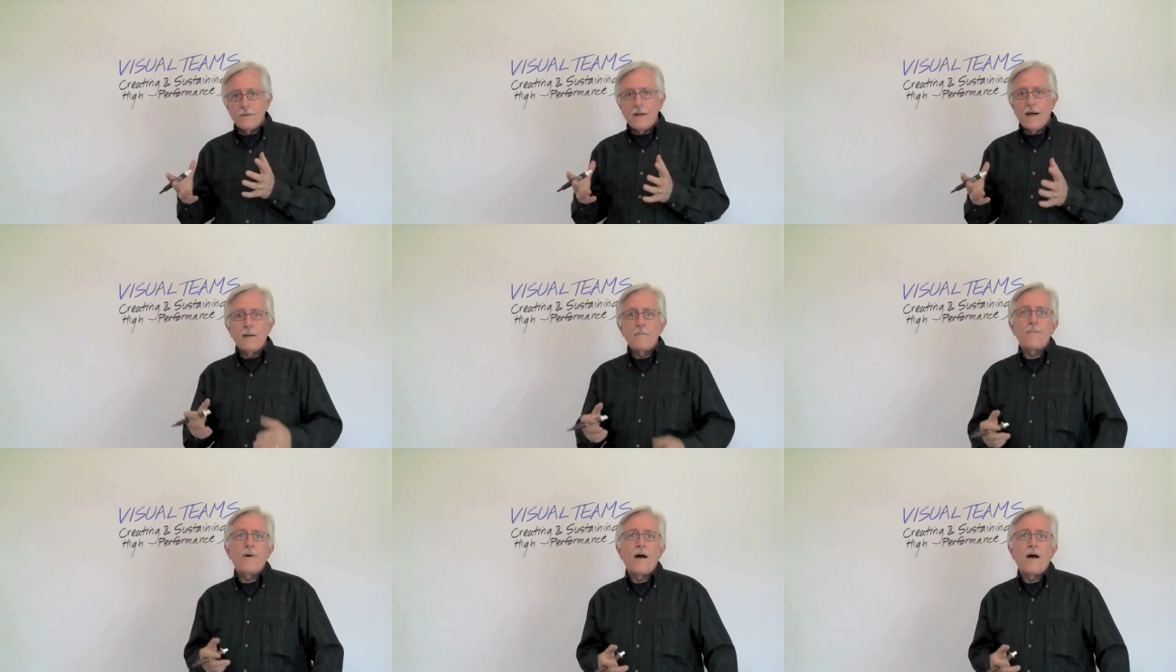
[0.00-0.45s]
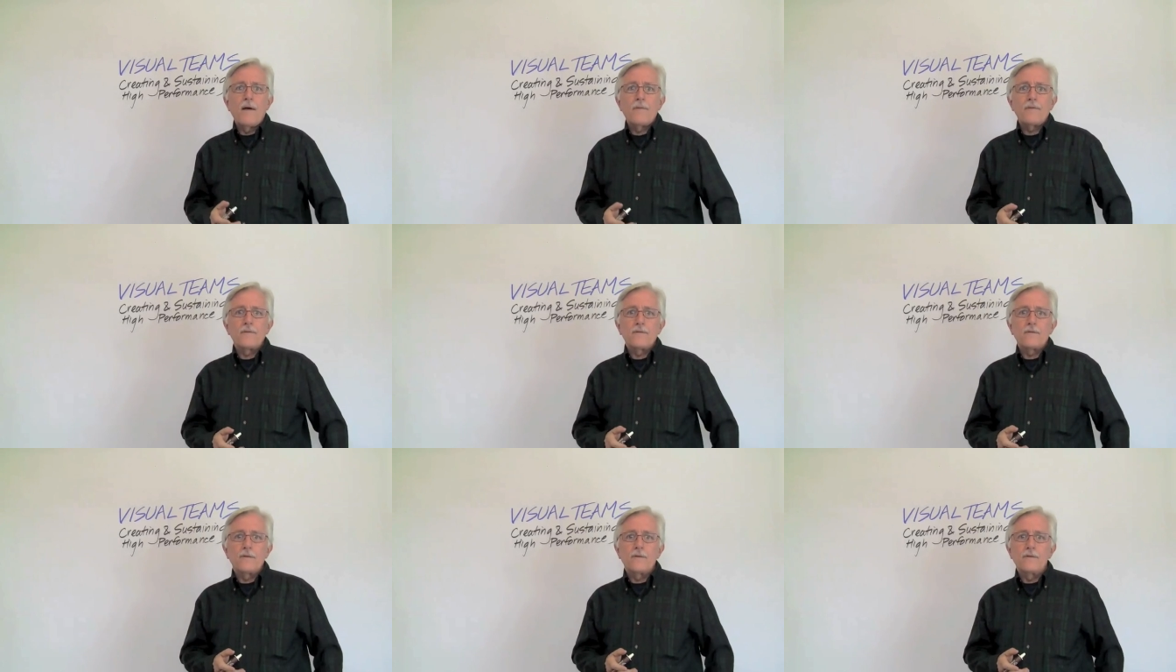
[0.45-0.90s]

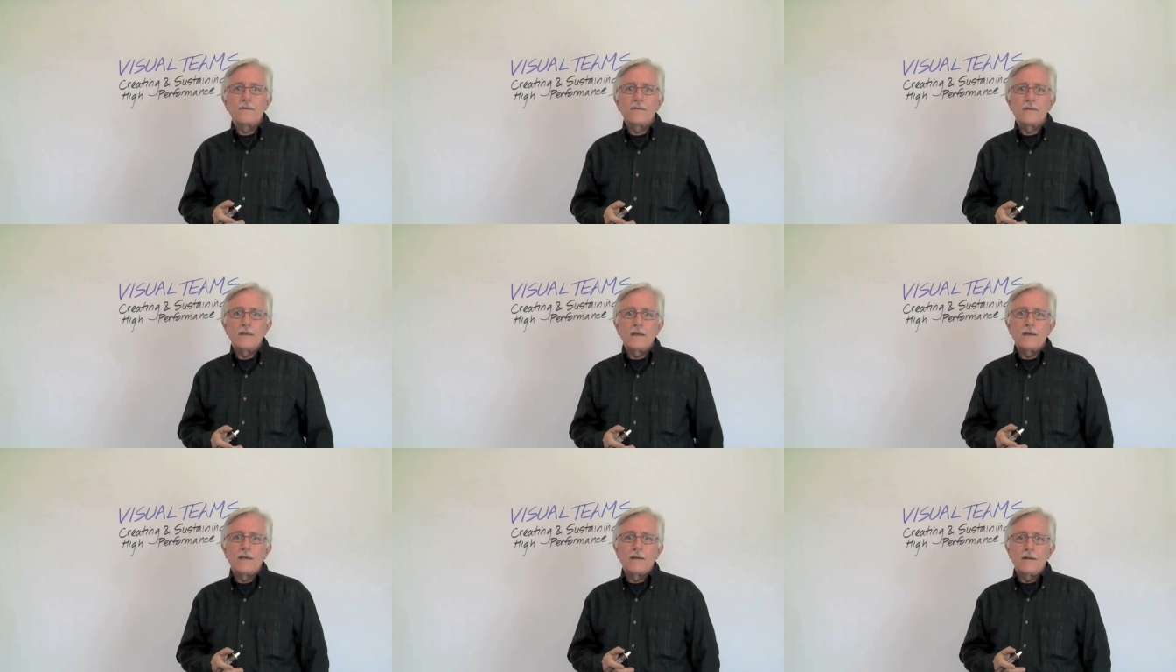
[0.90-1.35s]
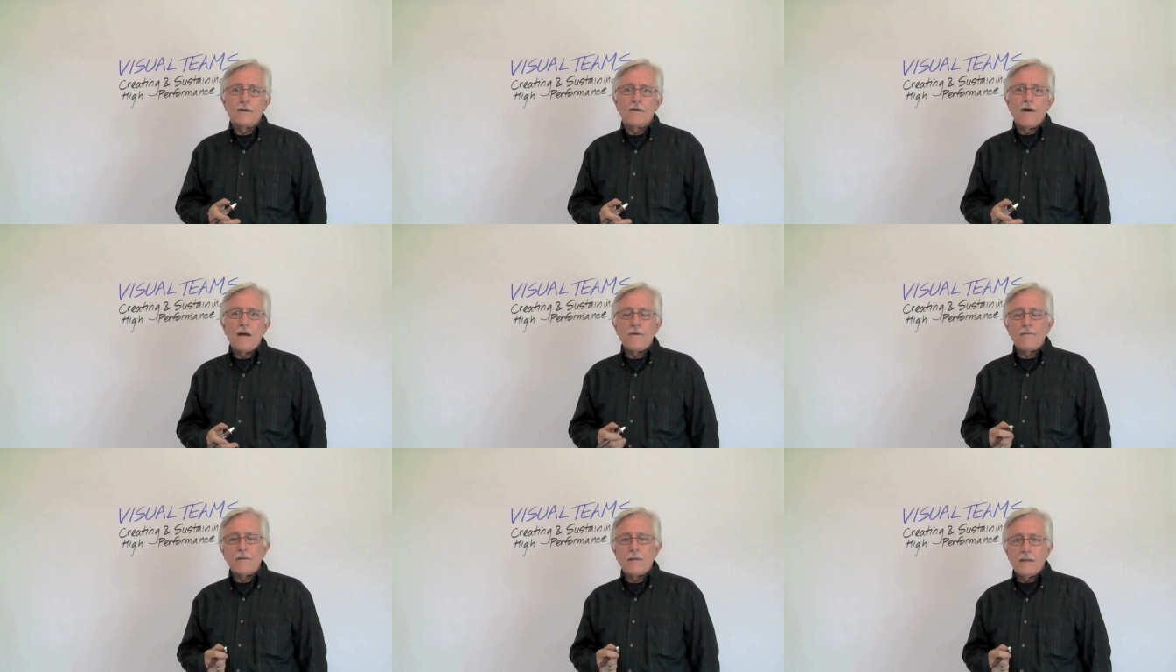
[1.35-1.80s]
hypothesis that
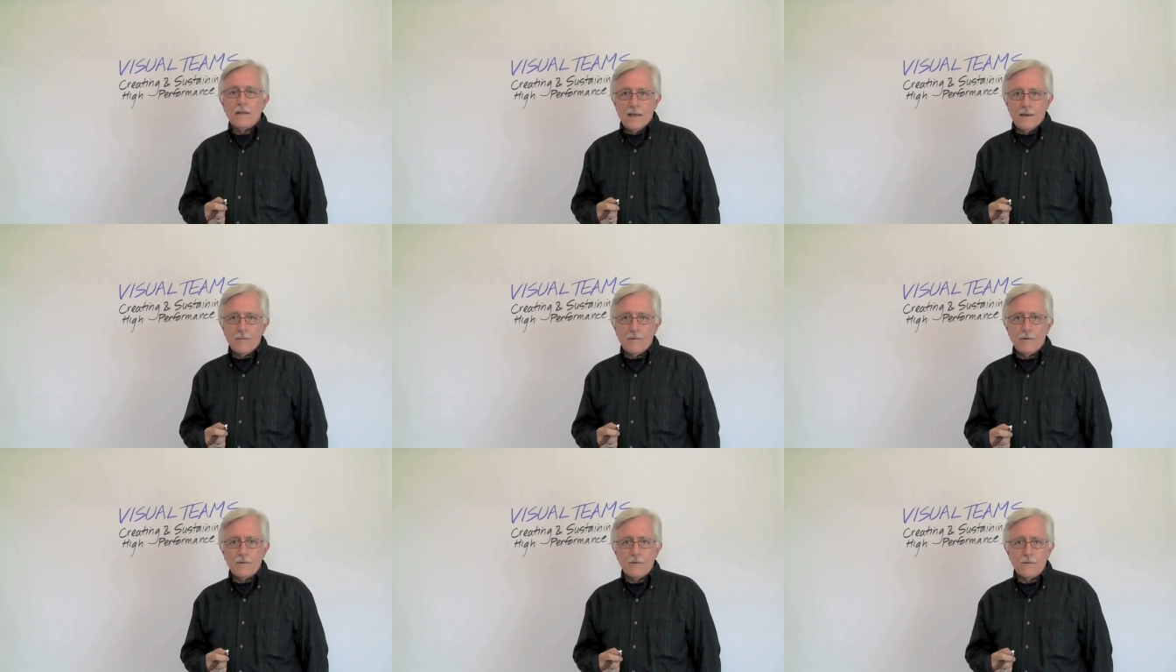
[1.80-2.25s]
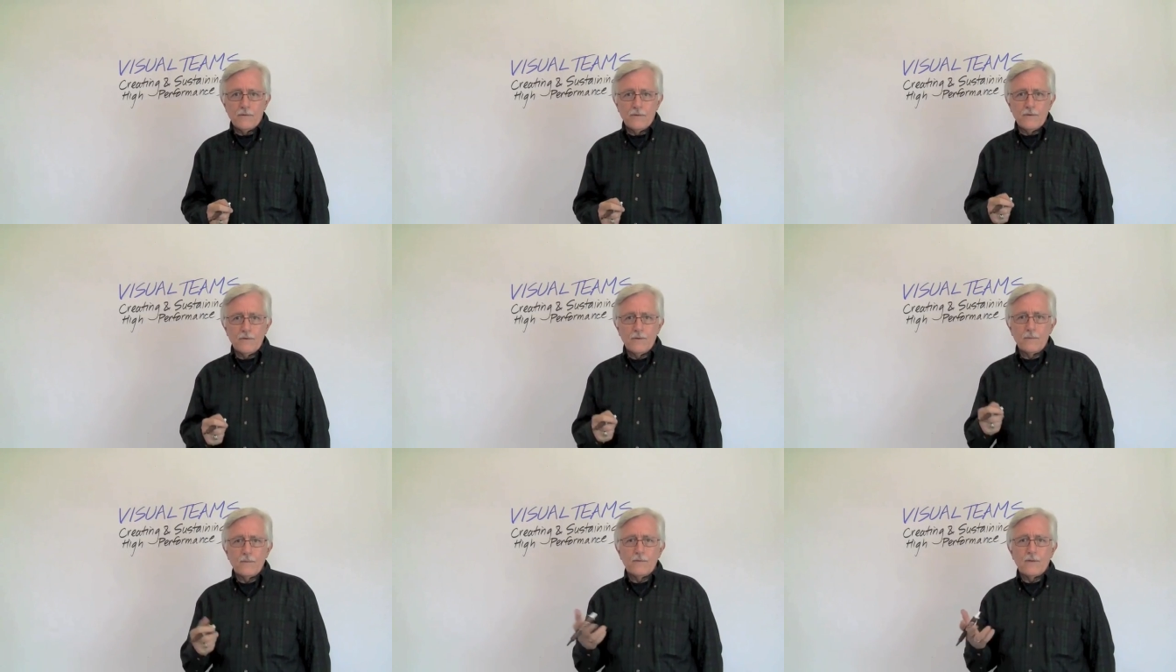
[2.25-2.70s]
graphic language and
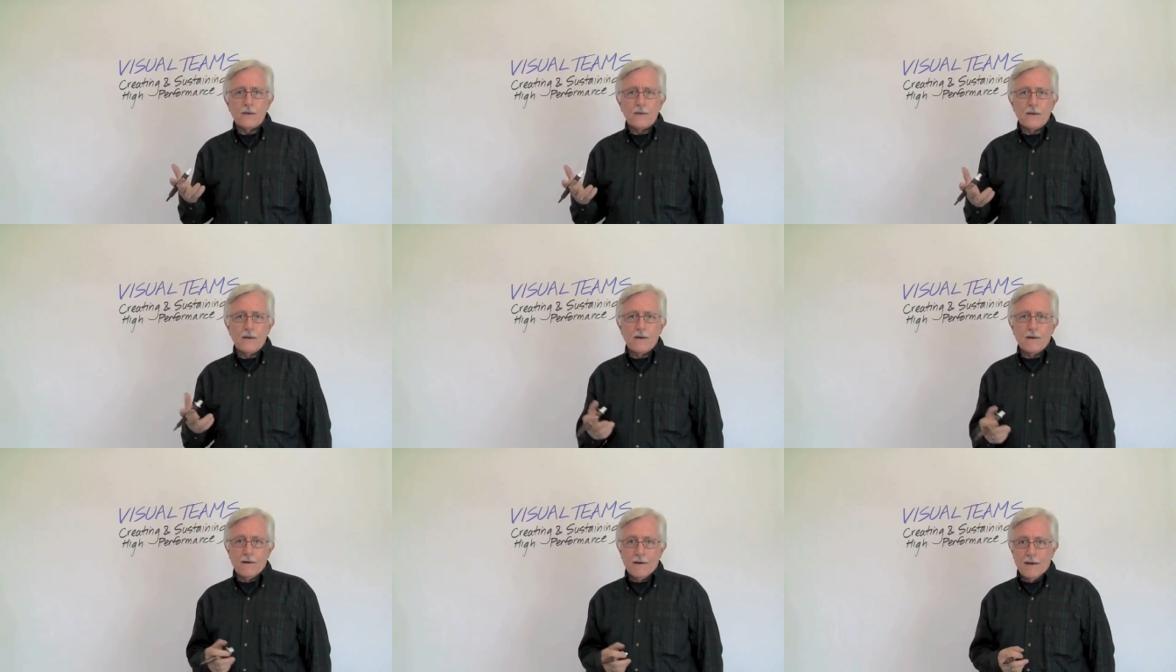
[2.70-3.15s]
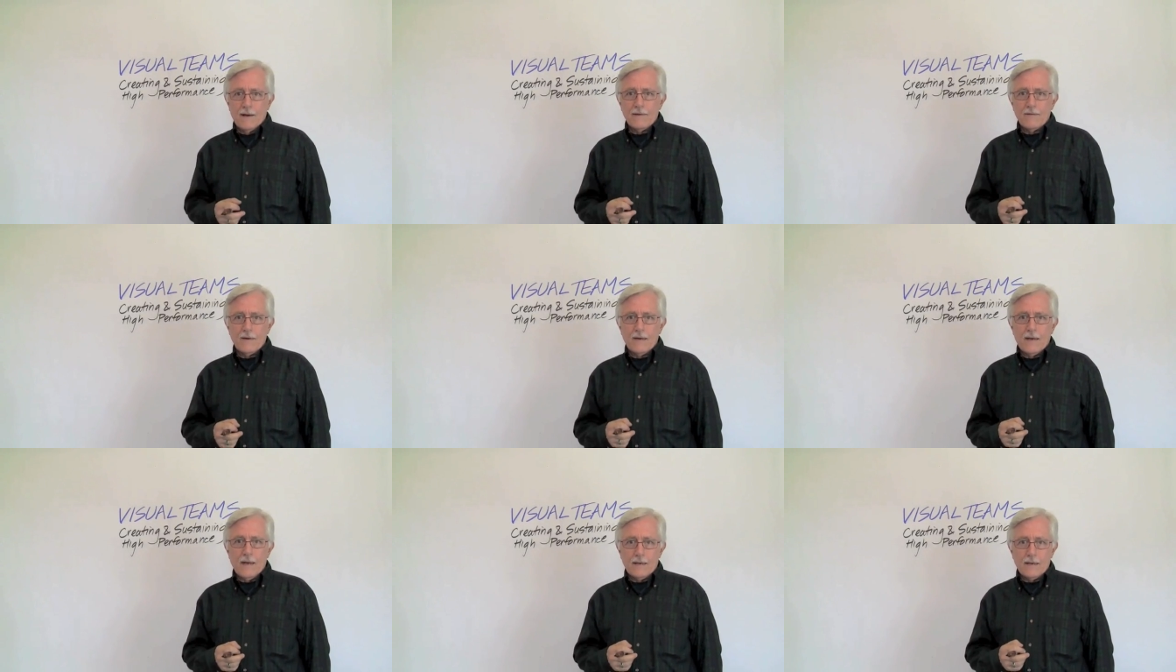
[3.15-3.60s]
systems thinking are kind of
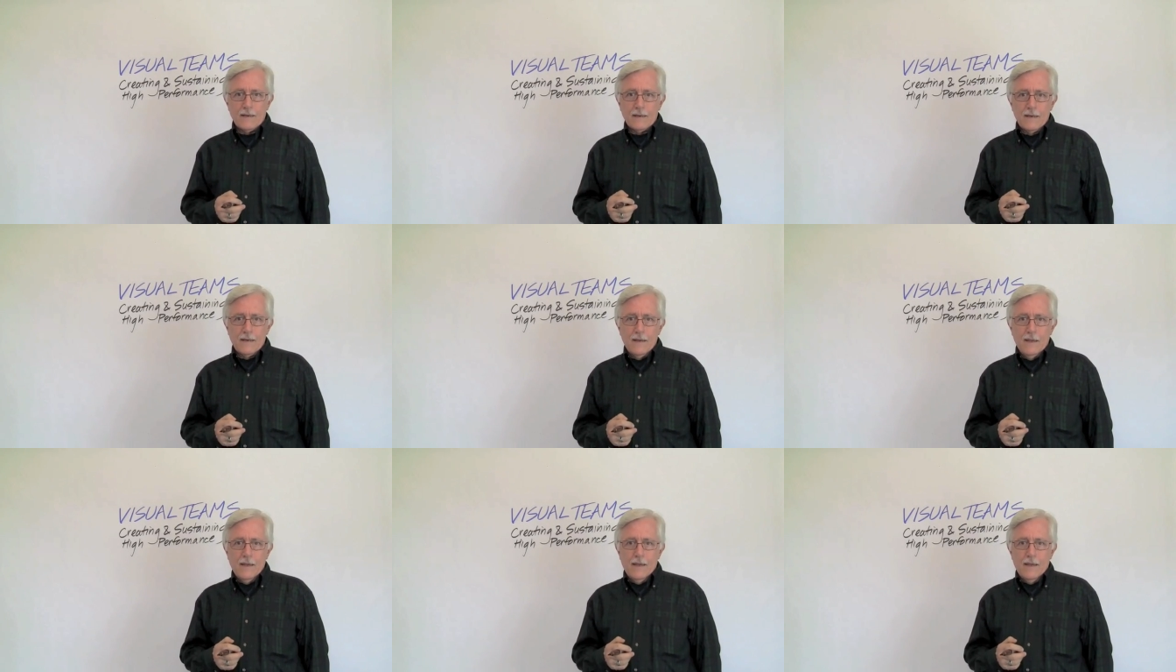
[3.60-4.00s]
connected?